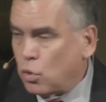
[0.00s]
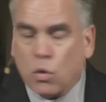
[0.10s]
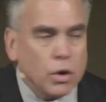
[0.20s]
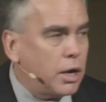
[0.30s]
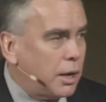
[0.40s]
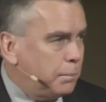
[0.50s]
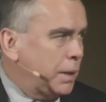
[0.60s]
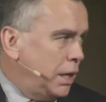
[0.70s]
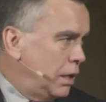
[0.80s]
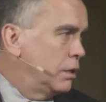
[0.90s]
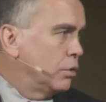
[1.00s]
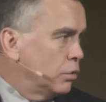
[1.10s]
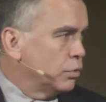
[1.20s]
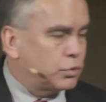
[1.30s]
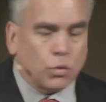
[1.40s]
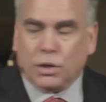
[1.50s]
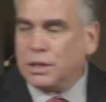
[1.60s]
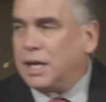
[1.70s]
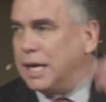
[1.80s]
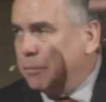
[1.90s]
or up hills, or
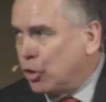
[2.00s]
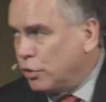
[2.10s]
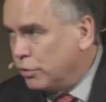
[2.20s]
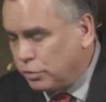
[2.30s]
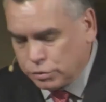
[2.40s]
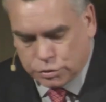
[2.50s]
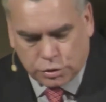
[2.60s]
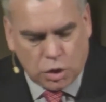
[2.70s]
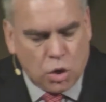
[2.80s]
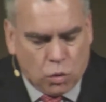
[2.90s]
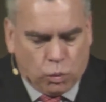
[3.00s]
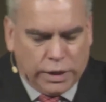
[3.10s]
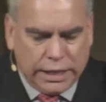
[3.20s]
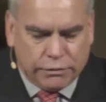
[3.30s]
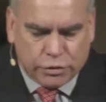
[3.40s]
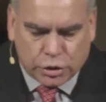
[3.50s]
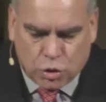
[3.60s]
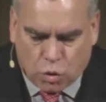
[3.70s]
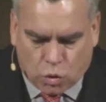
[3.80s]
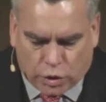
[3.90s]
climb hurdles. Whatever the
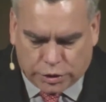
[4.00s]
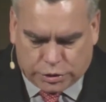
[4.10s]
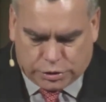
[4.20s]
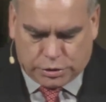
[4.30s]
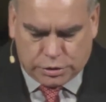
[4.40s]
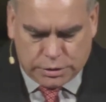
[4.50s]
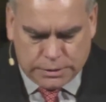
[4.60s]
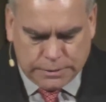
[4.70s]
course,